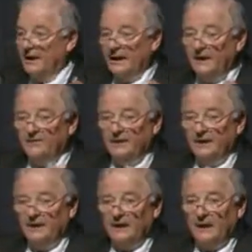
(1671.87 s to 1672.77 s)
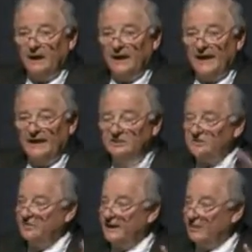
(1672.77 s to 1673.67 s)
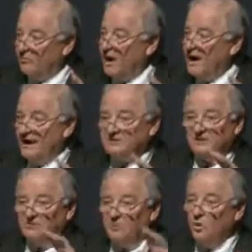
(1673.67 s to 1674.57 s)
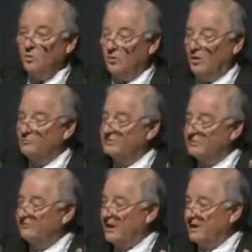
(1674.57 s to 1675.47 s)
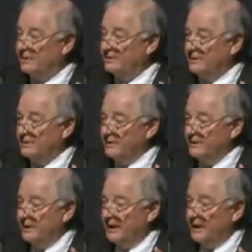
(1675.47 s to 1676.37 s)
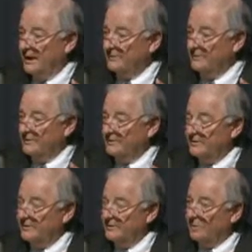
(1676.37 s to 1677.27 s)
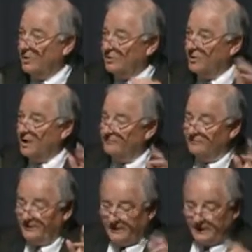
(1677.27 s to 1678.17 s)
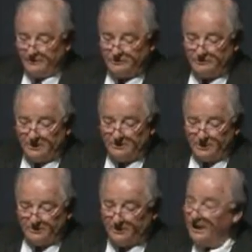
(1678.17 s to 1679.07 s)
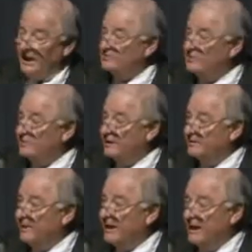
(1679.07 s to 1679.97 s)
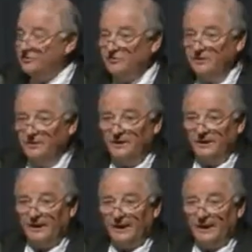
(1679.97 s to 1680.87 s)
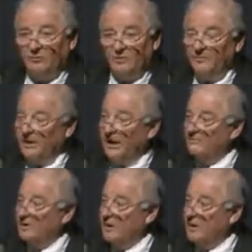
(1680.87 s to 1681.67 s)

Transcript: in the anti-Semitic riots and the pogroms that followed the murder of the German counselor in Paris in what became